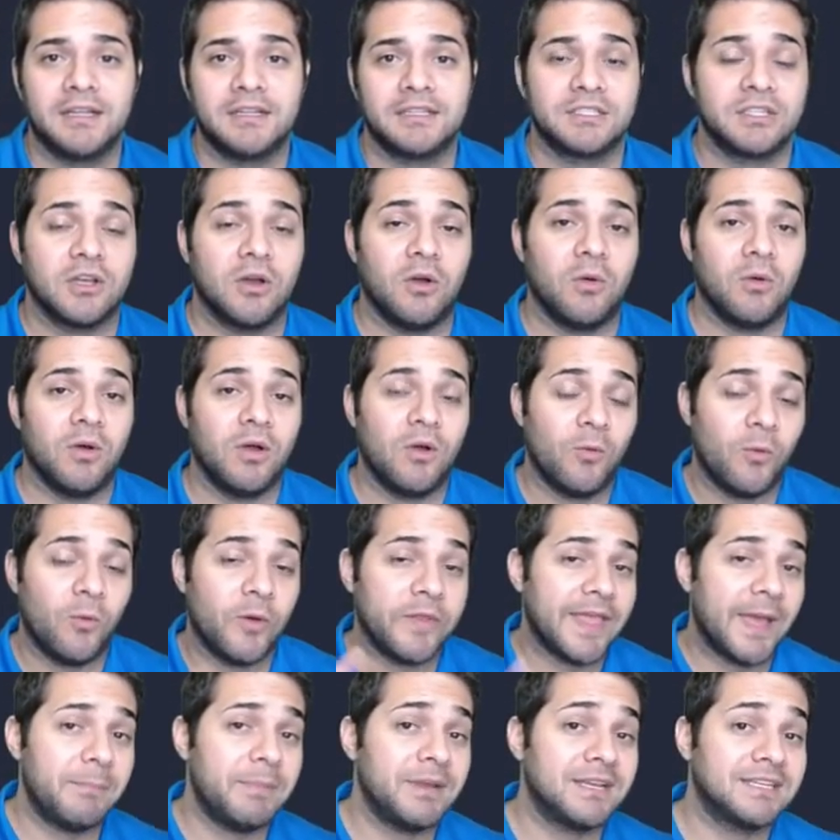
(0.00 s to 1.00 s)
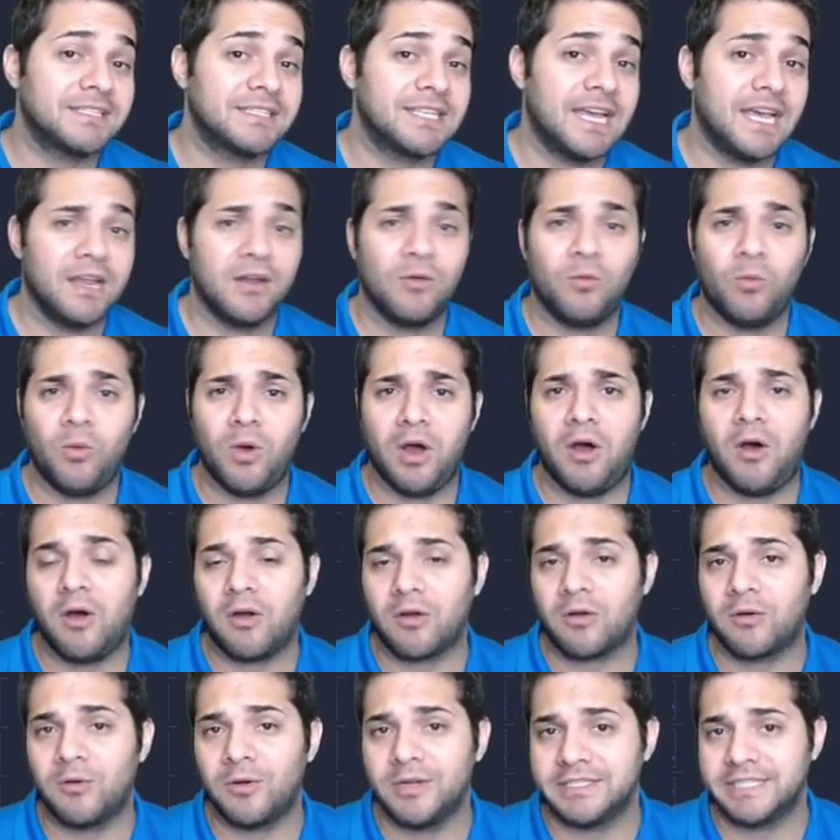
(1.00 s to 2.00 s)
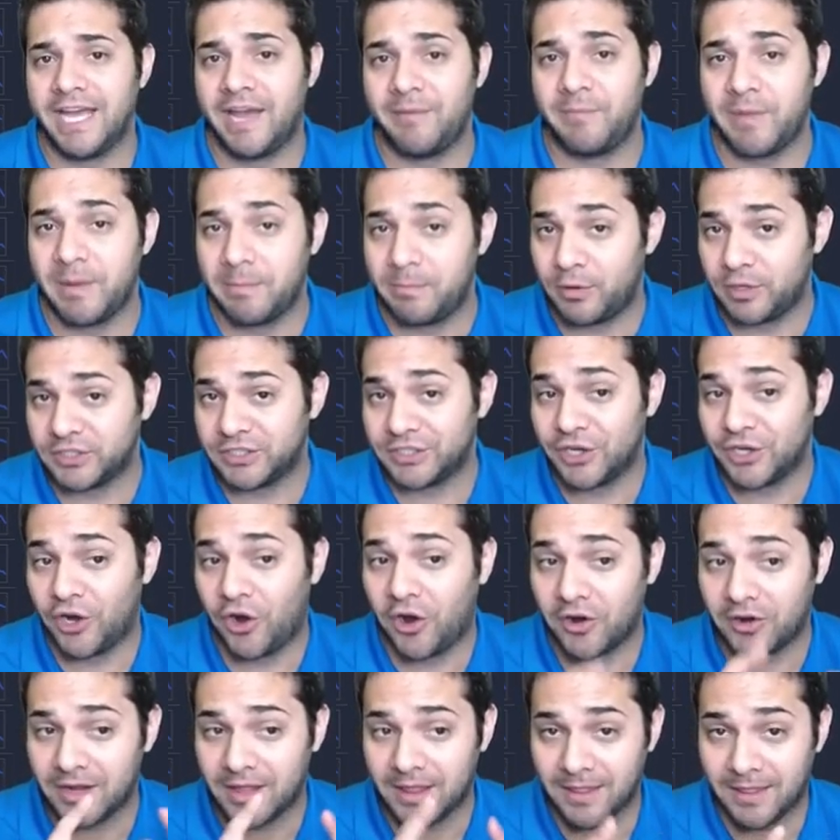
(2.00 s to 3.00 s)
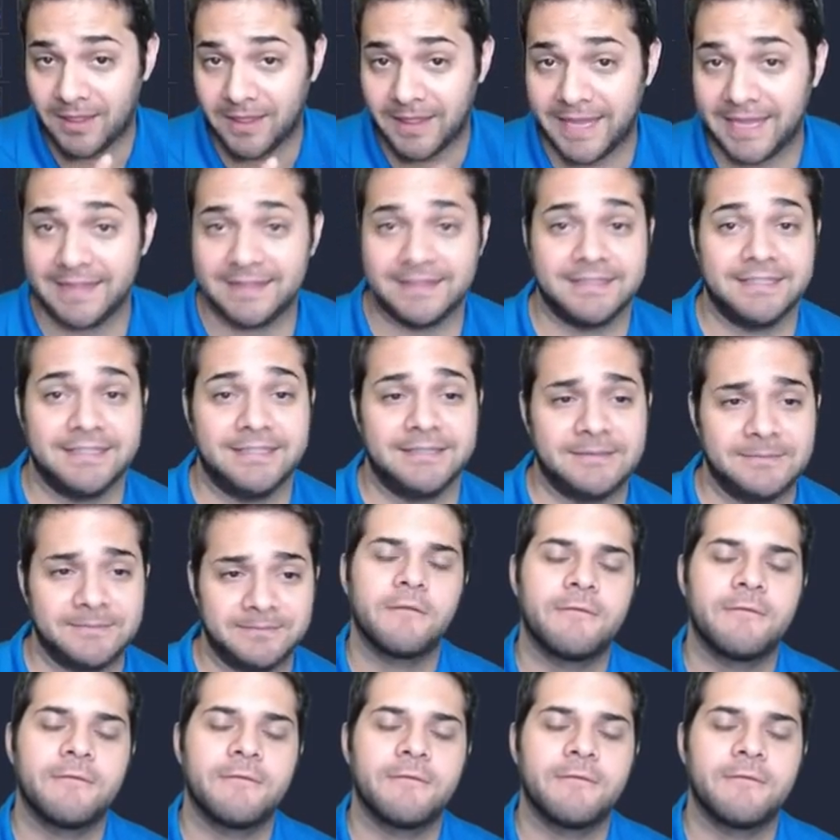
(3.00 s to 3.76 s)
So with that being said, what altcoins have been pushing hard lately?